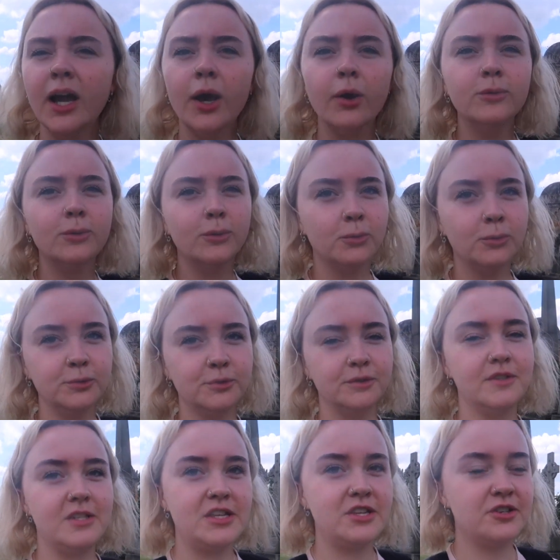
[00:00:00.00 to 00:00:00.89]
how old
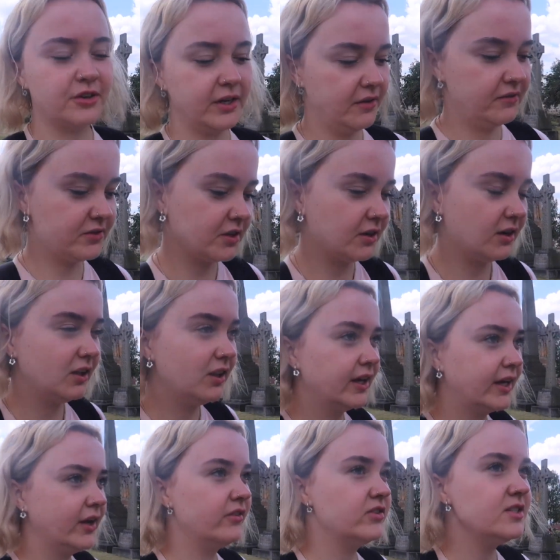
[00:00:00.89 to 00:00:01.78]
these graves are,
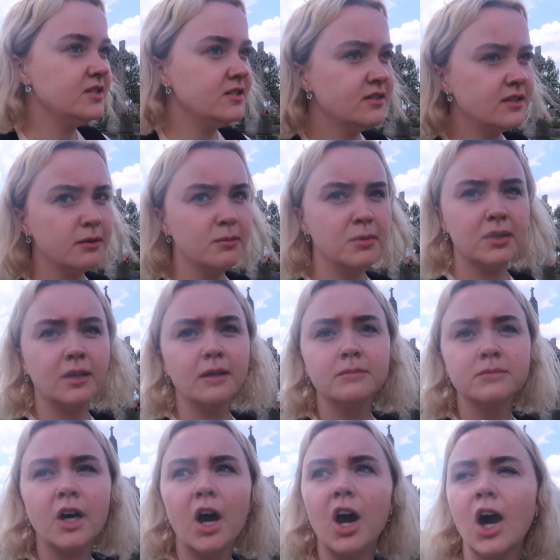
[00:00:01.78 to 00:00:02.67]
like I've seen some of
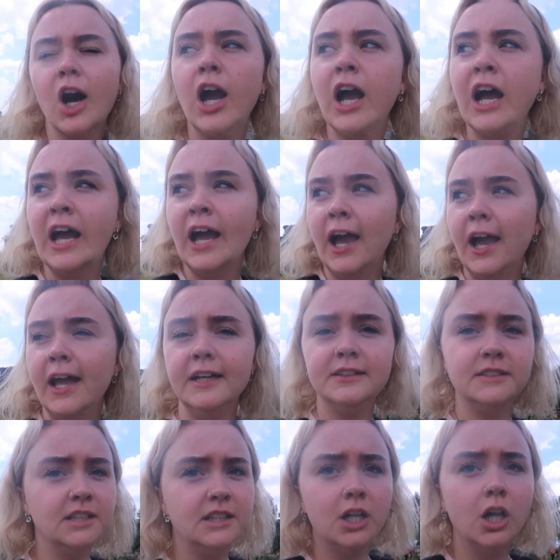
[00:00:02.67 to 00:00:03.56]
them that are
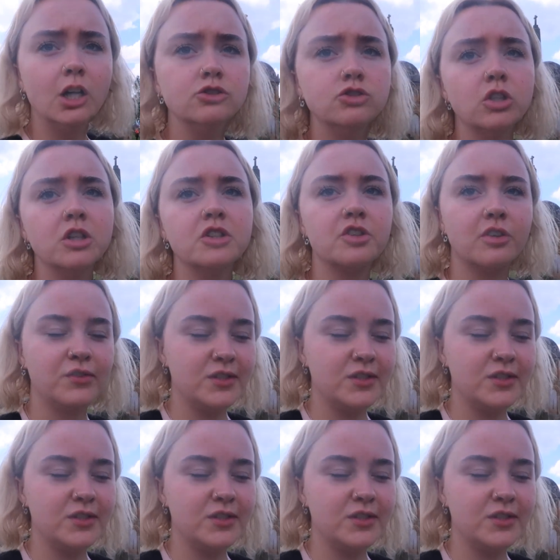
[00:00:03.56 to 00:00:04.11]
1800s,